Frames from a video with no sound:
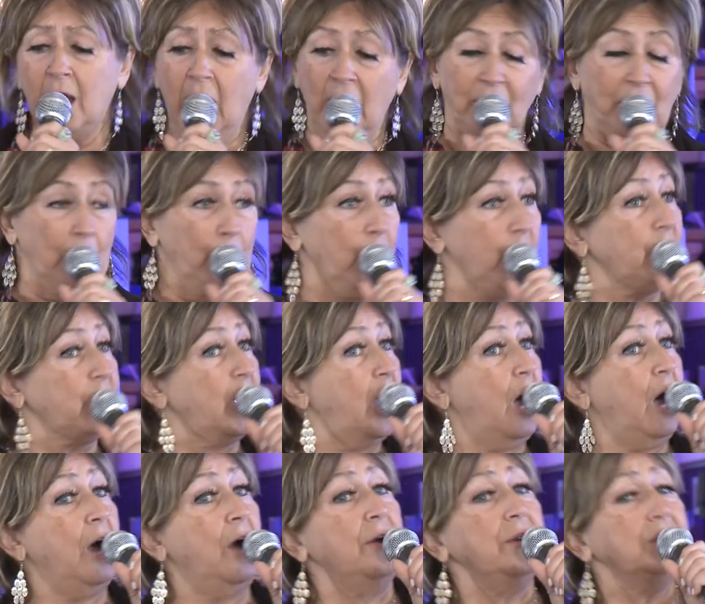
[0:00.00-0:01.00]
they work
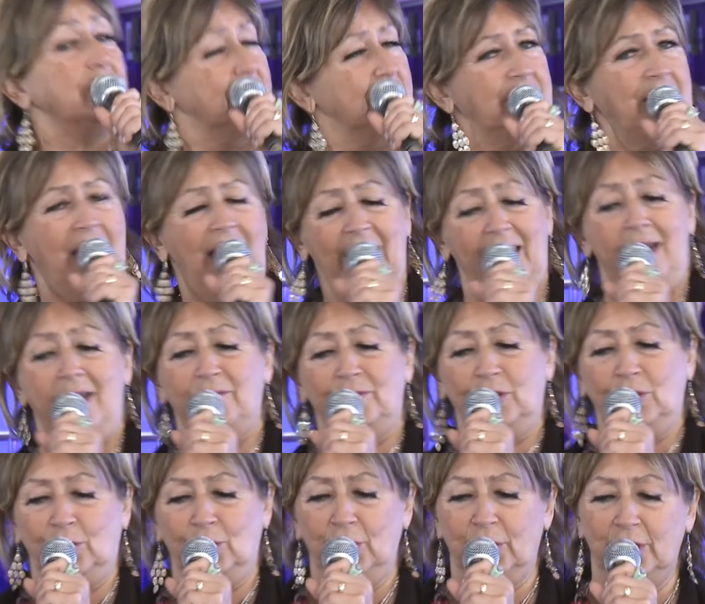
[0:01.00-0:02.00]
hard and have
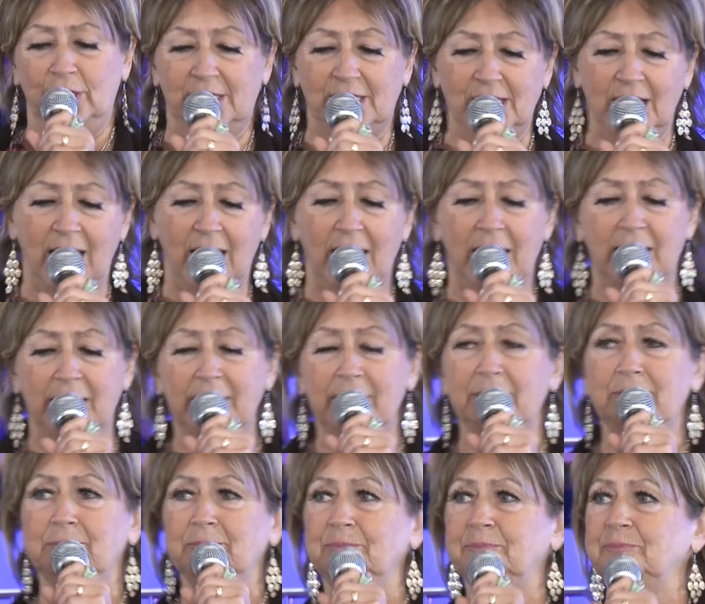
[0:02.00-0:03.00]
a good
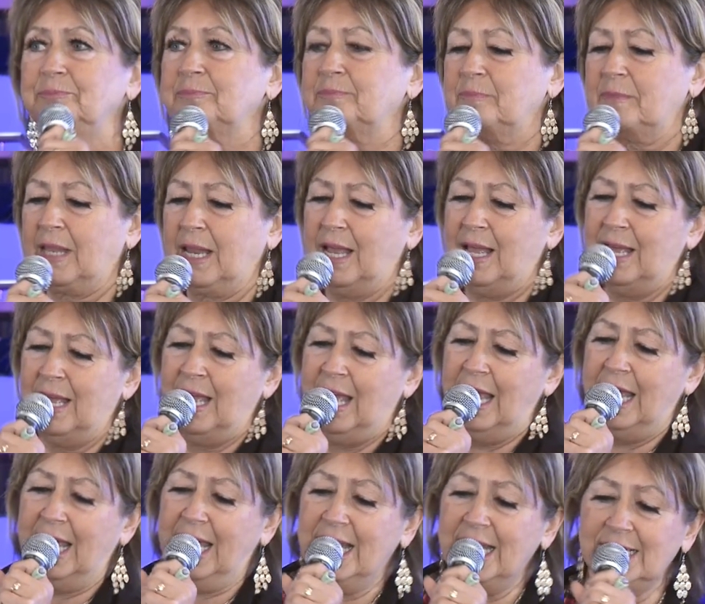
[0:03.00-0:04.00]
time.
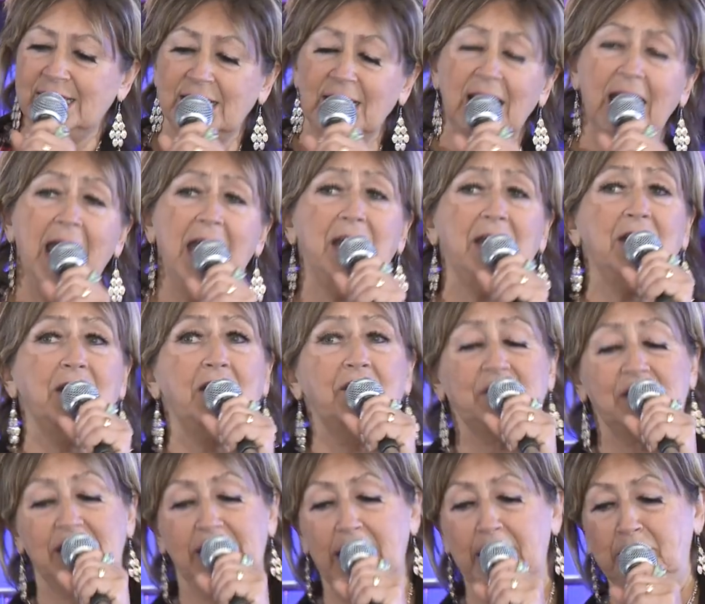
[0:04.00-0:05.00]
It's a land of
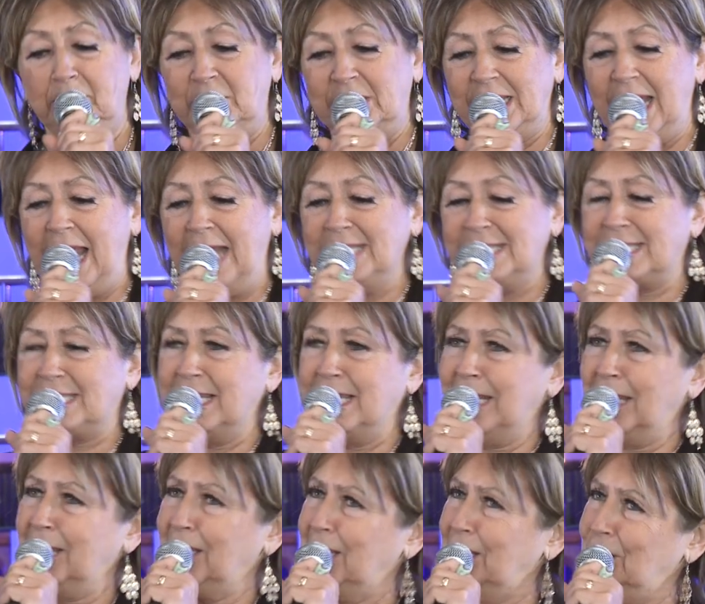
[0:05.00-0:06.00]
step
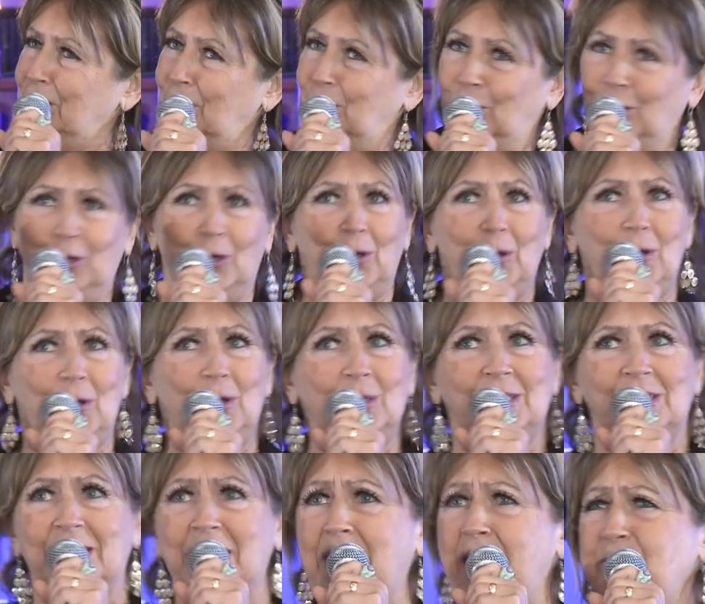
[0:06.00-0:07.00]
dancing and good
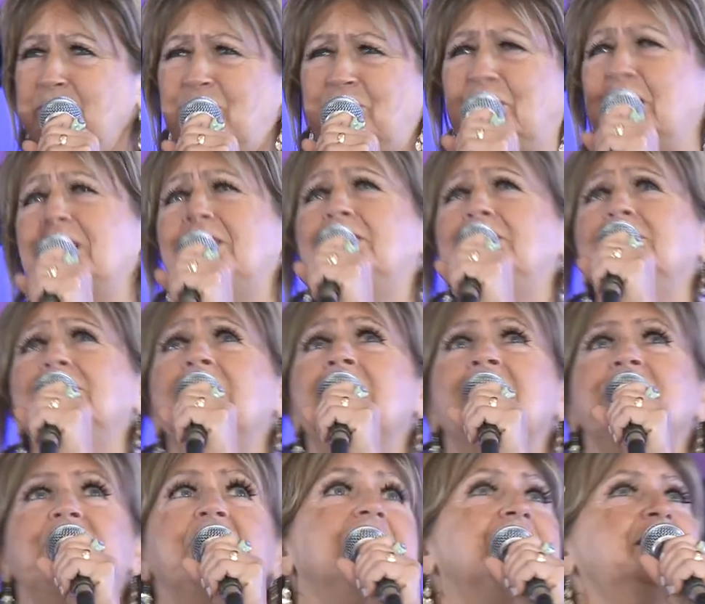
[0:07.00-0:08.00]
old time fiddle,
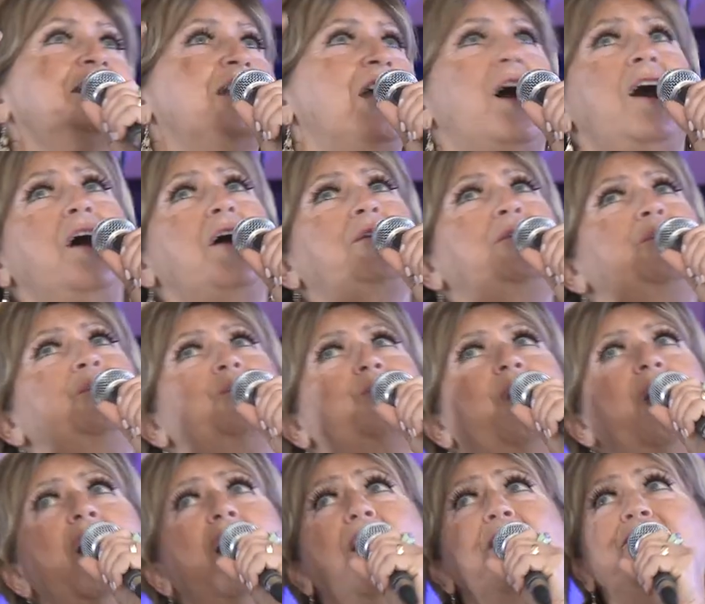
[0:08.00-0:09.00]
this
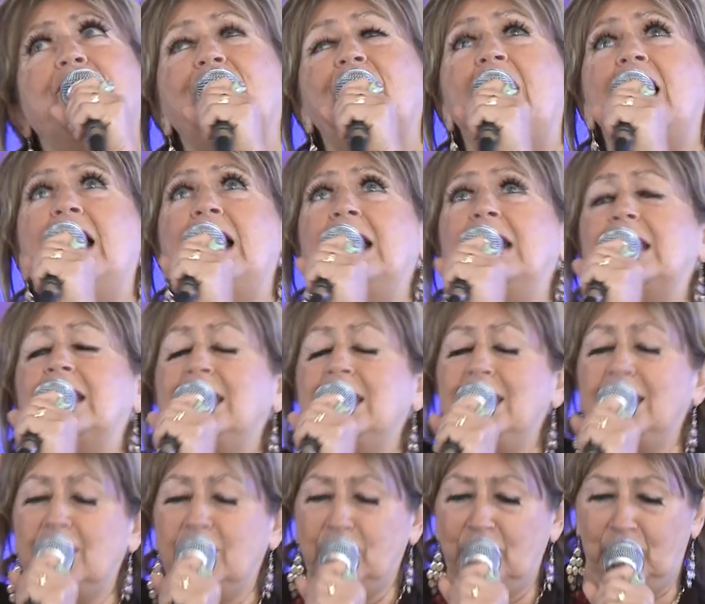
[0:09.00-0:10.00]
Ottawa
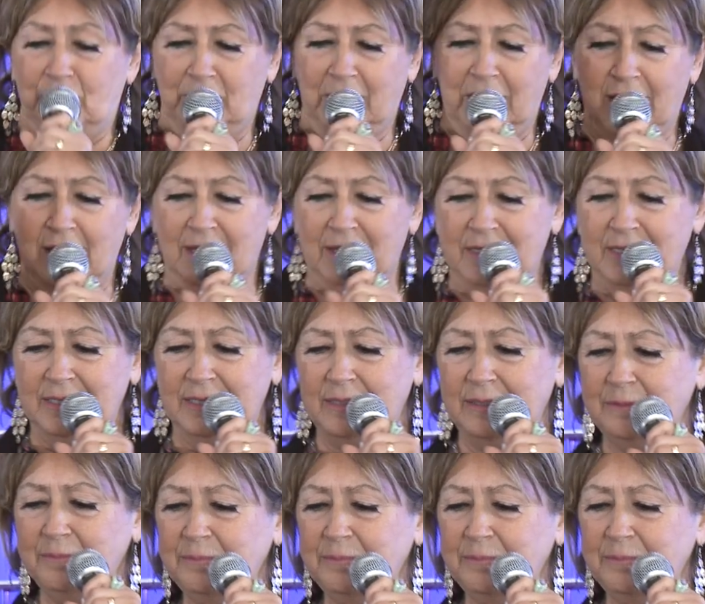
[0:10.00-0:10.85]
Valley of mine.